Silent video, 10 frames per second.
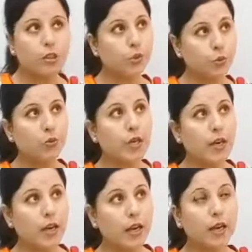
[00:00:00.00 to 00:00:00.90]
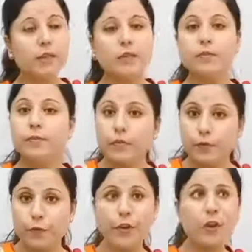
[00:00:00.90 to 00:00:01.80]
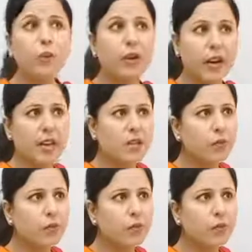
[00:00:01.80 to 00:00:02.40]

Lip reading: Do they need few grains